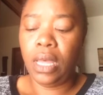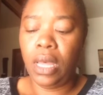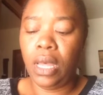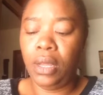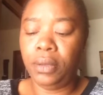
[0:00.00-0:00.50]

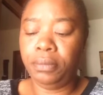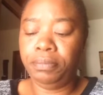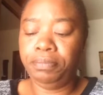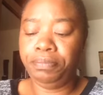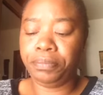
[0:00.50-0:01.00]

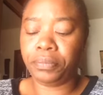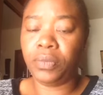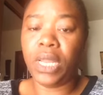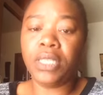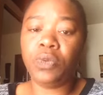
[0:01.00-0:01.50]
um
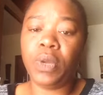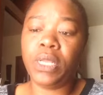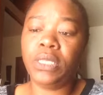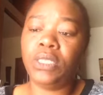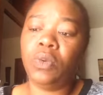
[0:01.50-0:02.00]
as
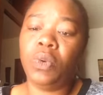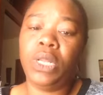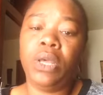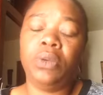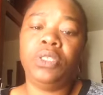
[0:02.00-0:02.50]
well as
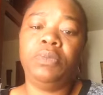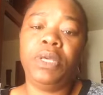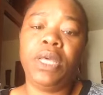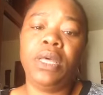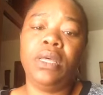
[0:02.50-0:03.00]
someone else
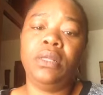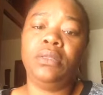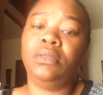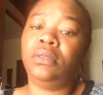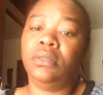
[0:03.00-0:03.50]

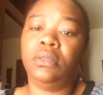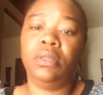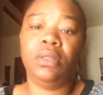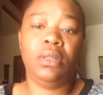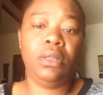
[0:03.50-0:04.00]
because
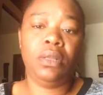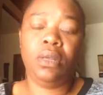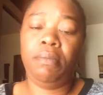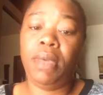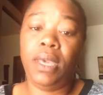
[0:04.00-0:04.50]

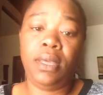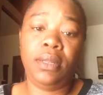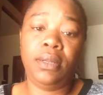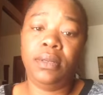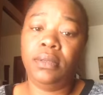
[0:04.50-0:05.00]

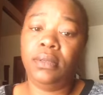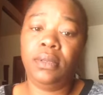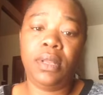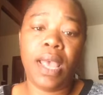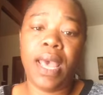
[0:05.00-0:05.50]
man
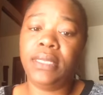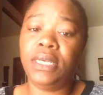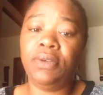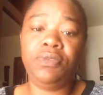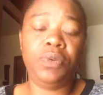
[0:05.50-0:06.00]
I
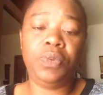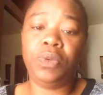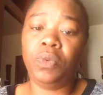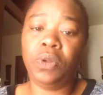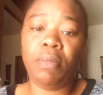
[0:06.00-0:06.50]
definitely
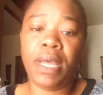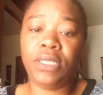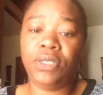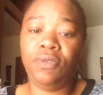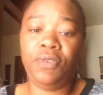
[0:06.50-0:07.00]
wouldn't want nobody
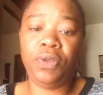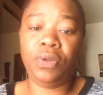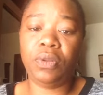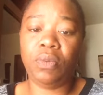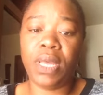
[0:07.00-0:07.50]
to
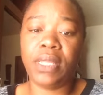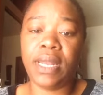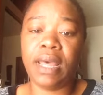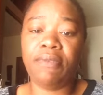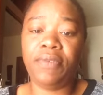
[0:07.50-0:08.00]
feel the way
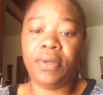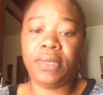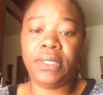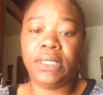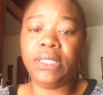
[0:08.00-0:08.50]
that I feel
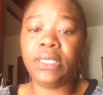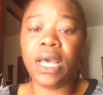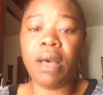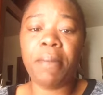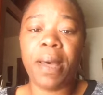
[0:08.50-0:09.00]
and to
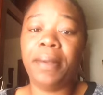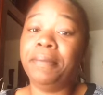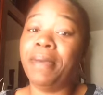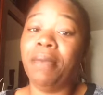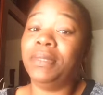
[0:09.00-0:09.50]
come out
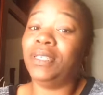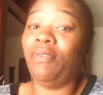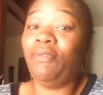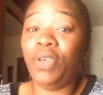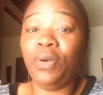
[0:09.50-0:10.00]
and baby to
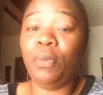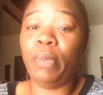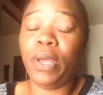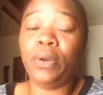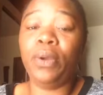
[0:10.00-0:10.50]
feel
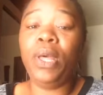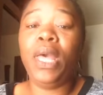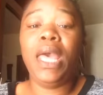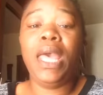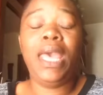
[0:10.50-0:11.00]
better
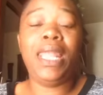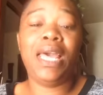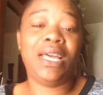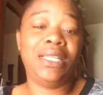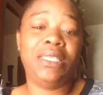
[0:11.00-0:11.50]
and
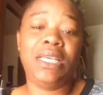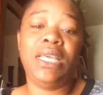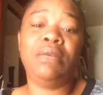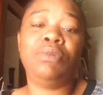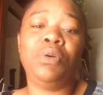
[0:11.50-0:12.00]
like I
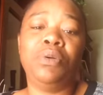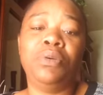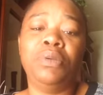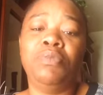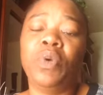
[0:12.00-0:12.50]
said I'm
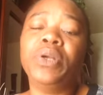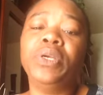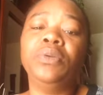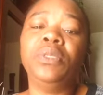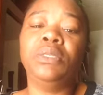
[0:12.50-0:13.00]
going I'm
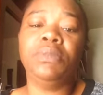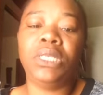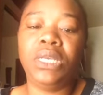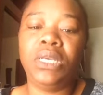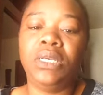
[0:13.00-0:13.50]
working on some
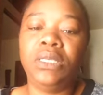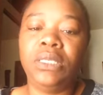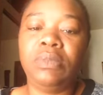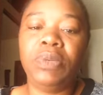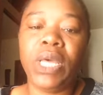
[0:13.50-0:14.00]

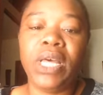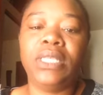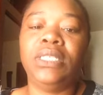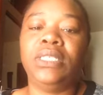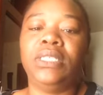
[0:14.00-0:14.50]
things
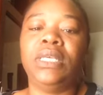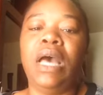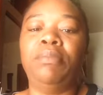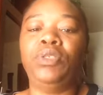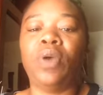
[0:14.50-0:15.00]
because
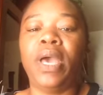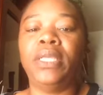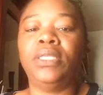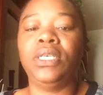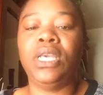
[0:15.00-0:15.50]
I'm
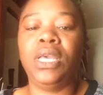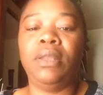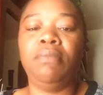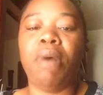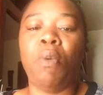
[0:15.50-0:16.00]
trying to
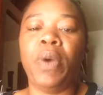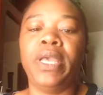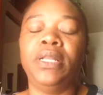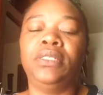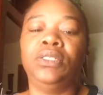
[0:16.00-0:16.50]
get my
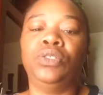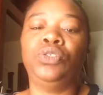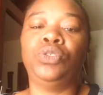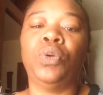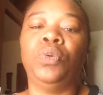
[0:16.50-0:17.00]
weight under
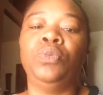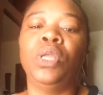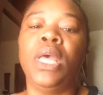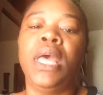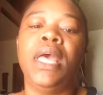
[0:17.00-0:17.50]
control
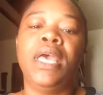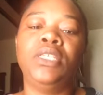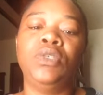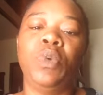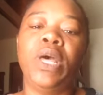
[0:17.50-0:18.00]

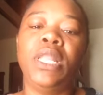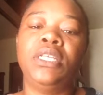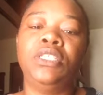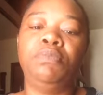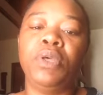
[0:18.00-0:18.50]
as well
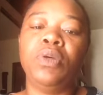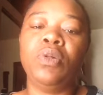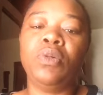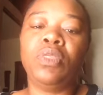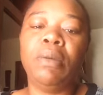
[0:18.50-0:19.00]
as
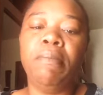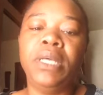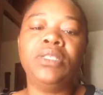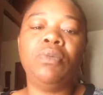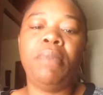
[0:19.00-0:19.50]
build the
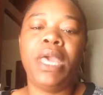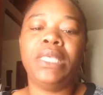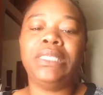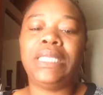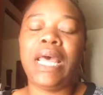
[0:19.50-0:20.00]
muscle
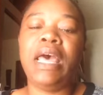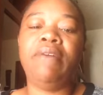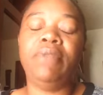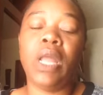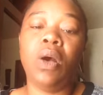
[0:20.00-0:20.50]
mass that I
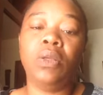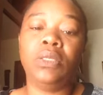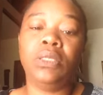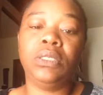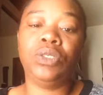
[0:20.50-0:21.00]
have
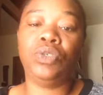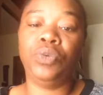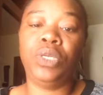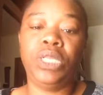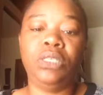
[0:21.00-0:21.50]
lost
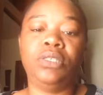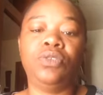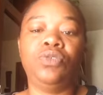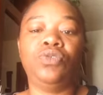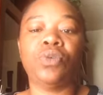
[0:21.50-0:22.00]
during this
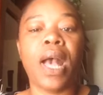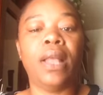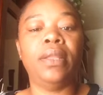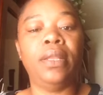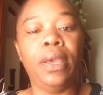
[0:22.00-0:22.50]

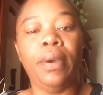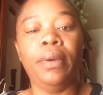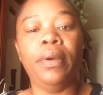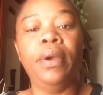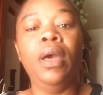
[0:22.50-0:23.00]
trial and
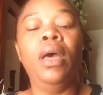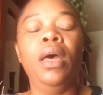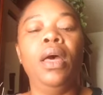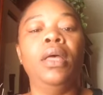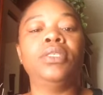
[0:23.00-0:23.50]
error.
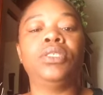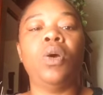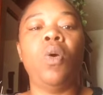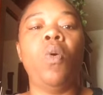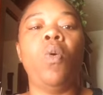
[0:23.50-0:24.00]

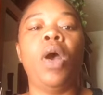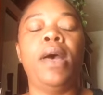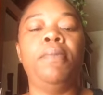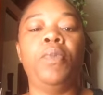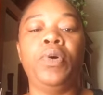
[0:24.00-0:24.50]
So
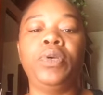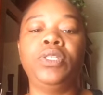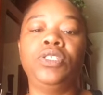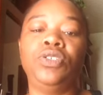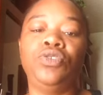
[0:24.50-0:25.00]
I'm
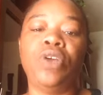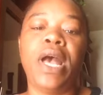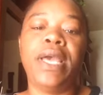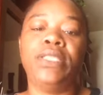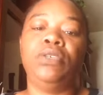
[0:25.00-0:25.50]
working to
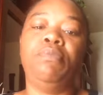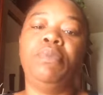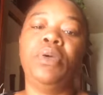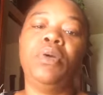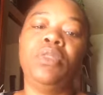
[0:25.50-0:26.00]
try to
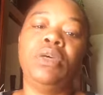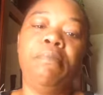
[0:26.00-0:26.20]
build the